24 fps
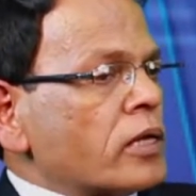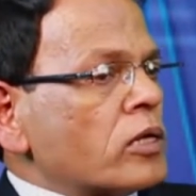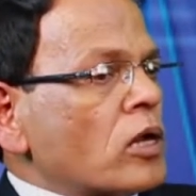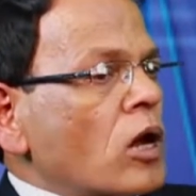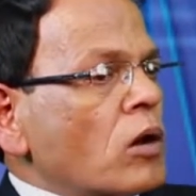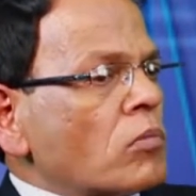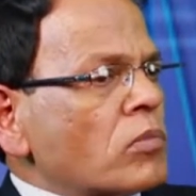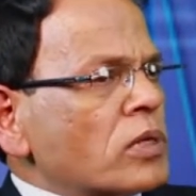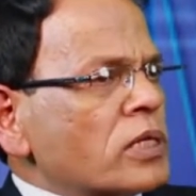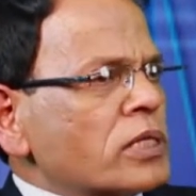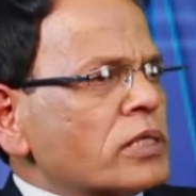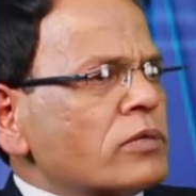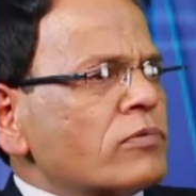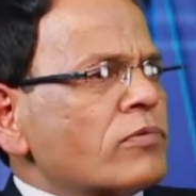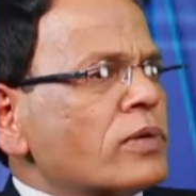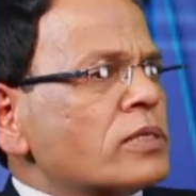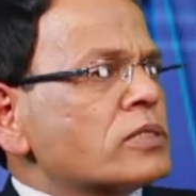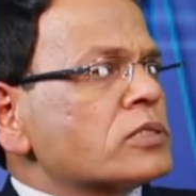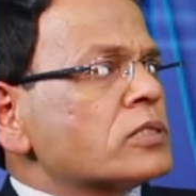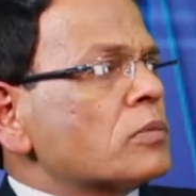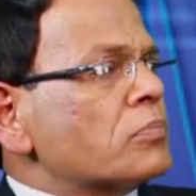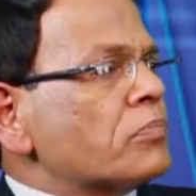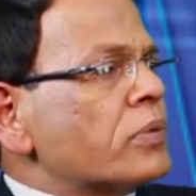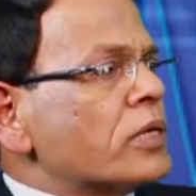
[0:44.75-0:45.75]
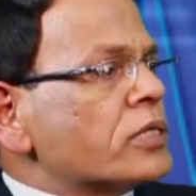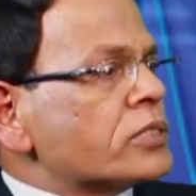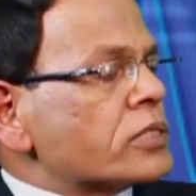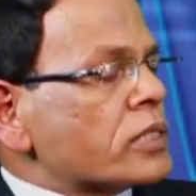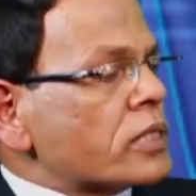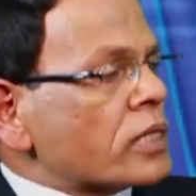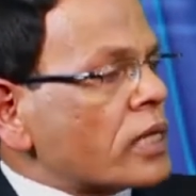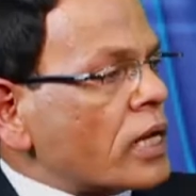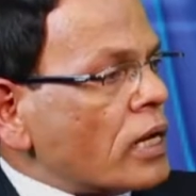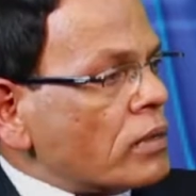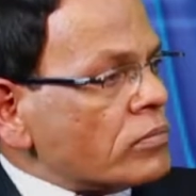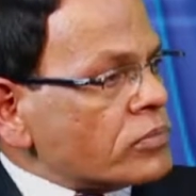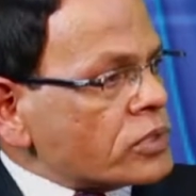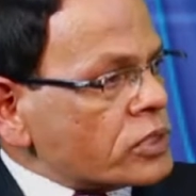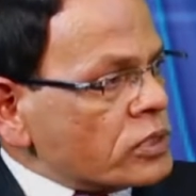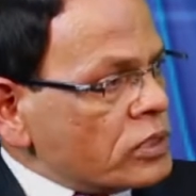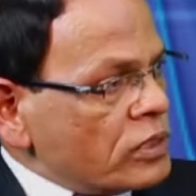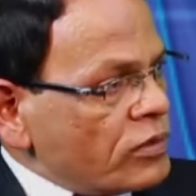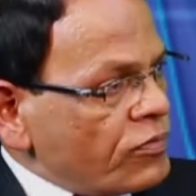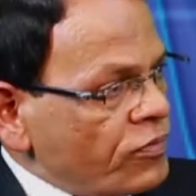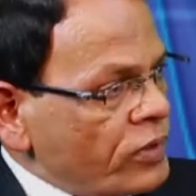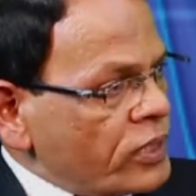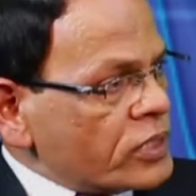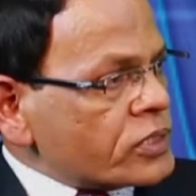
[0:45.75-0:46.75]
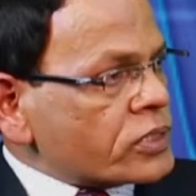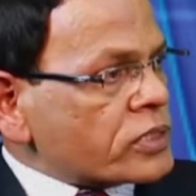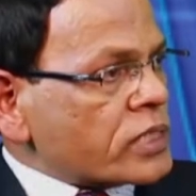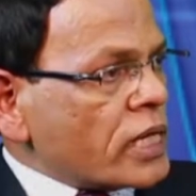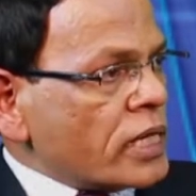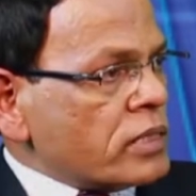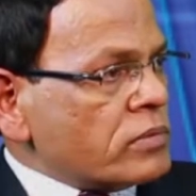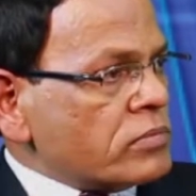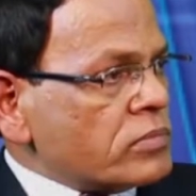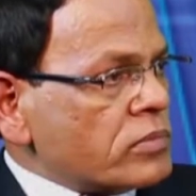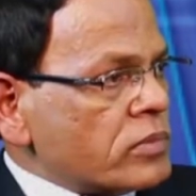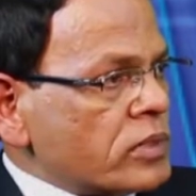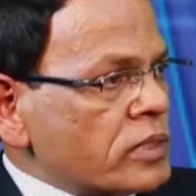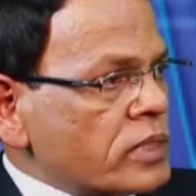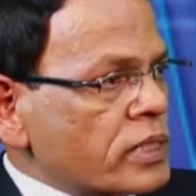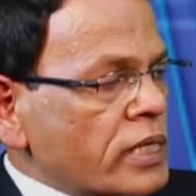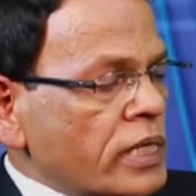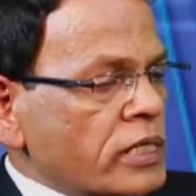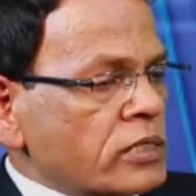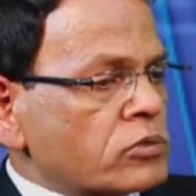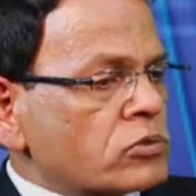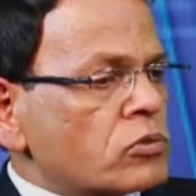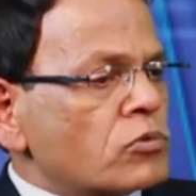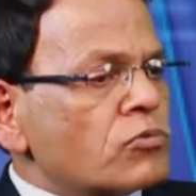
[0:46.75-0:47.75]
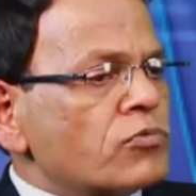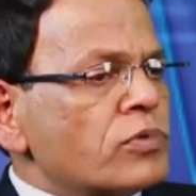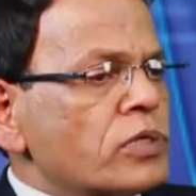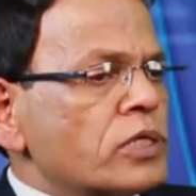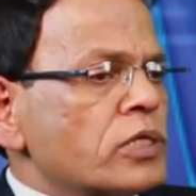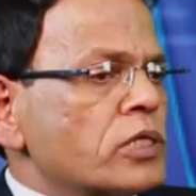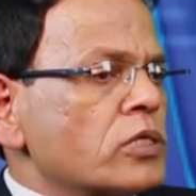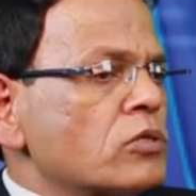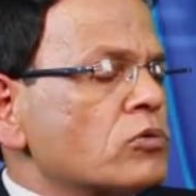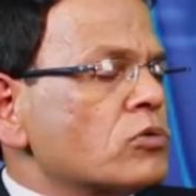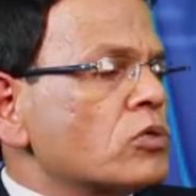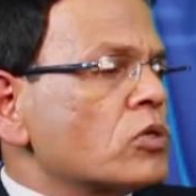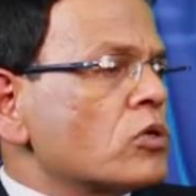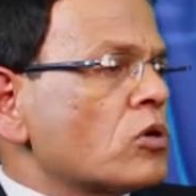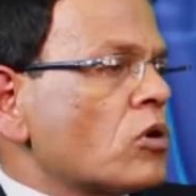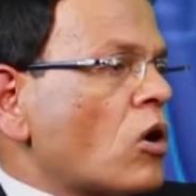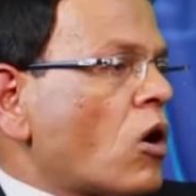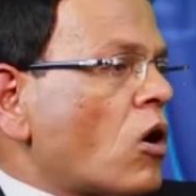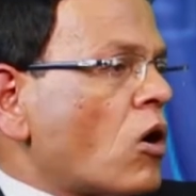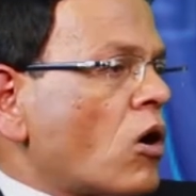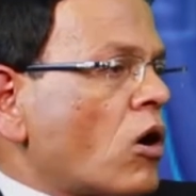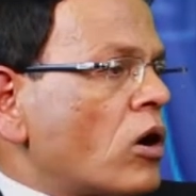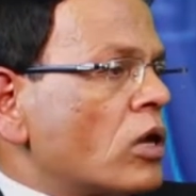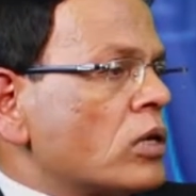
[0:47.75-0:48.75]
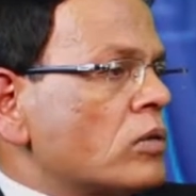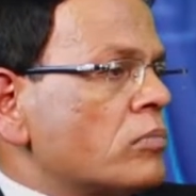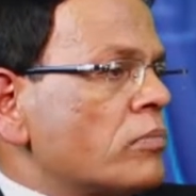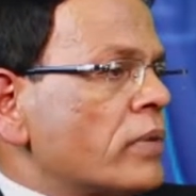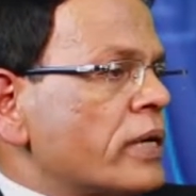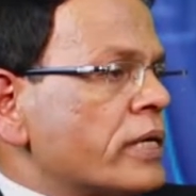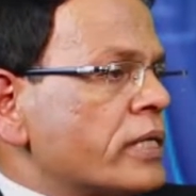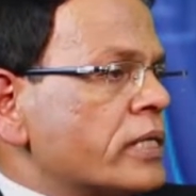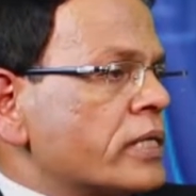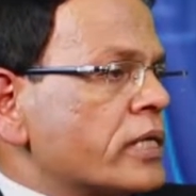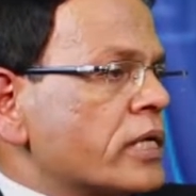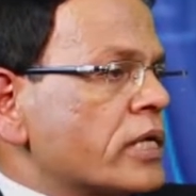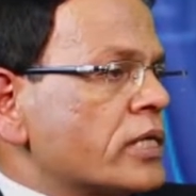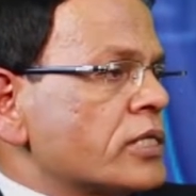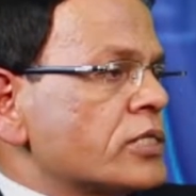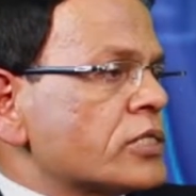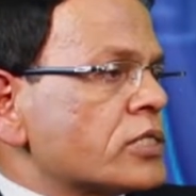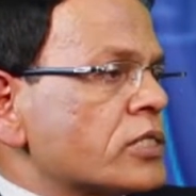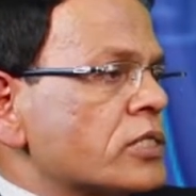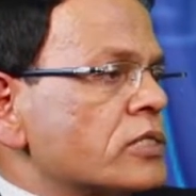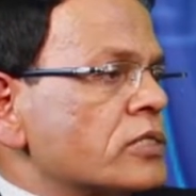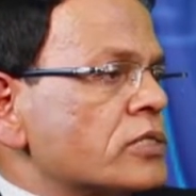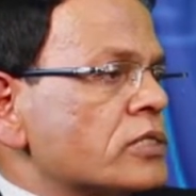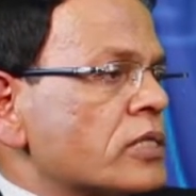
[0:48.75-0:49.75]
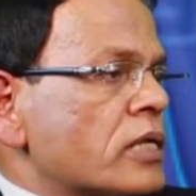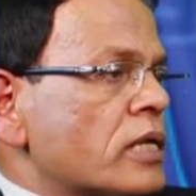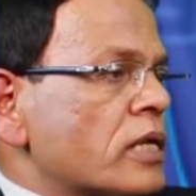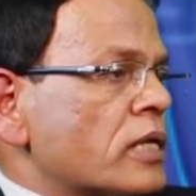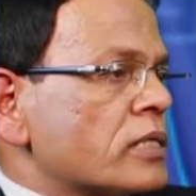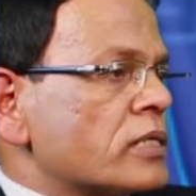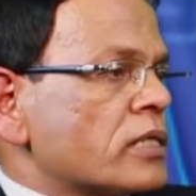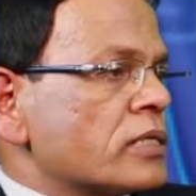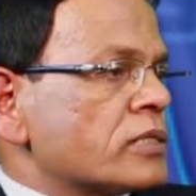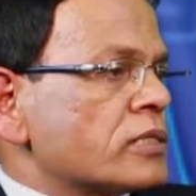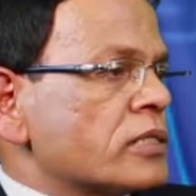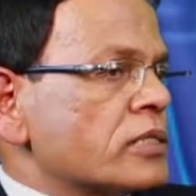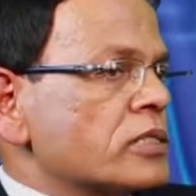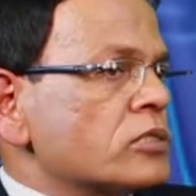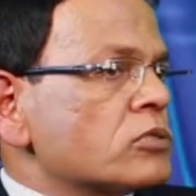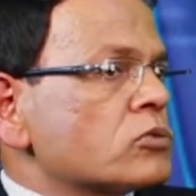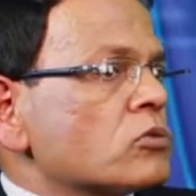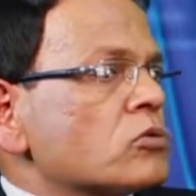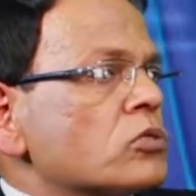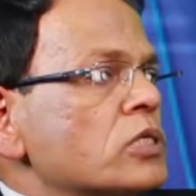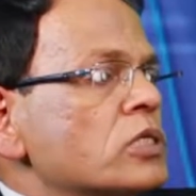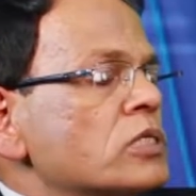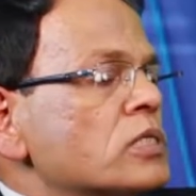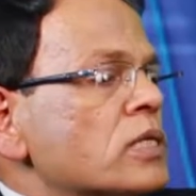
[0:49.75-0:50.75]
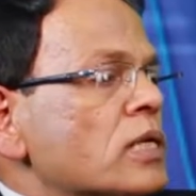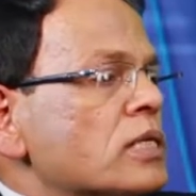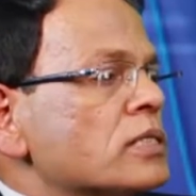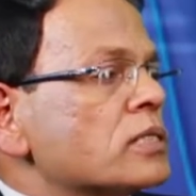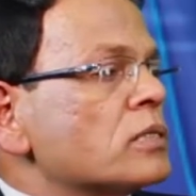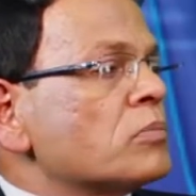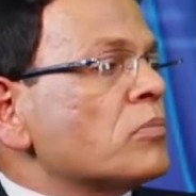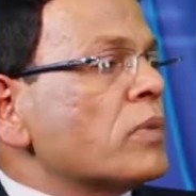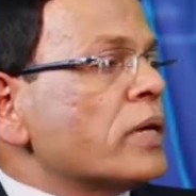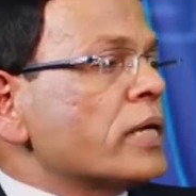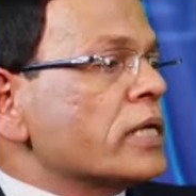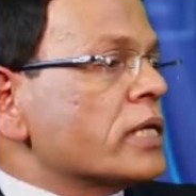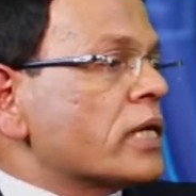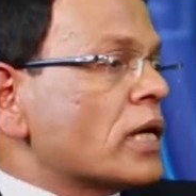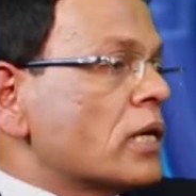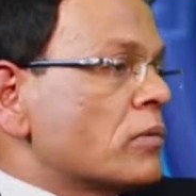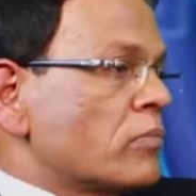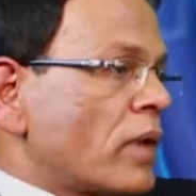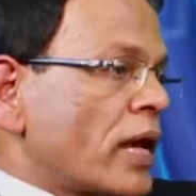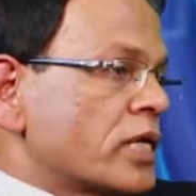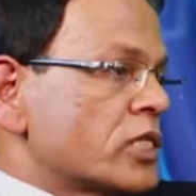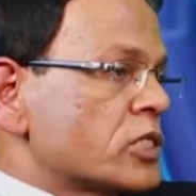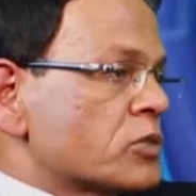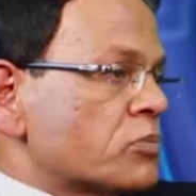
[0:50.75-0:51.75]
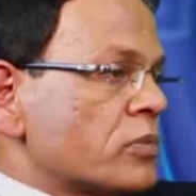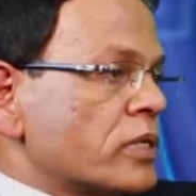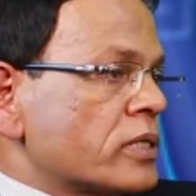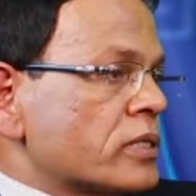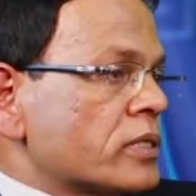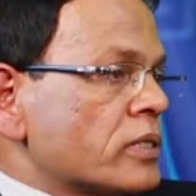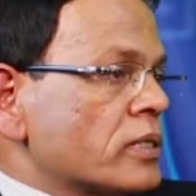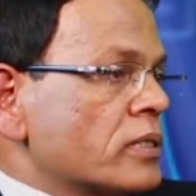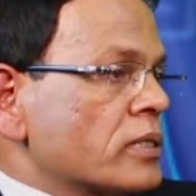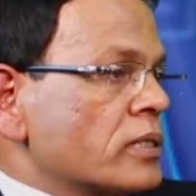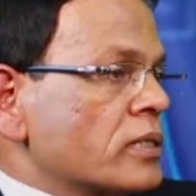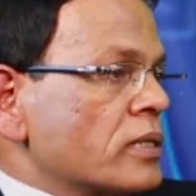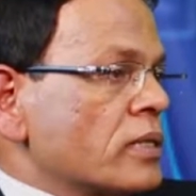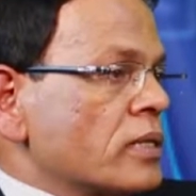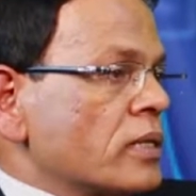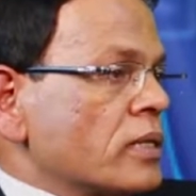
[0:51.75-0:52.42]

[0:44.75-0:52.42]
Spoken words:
And normally once the patient comes in the first time, right, so we give them all medications and other things. So these are the medical management.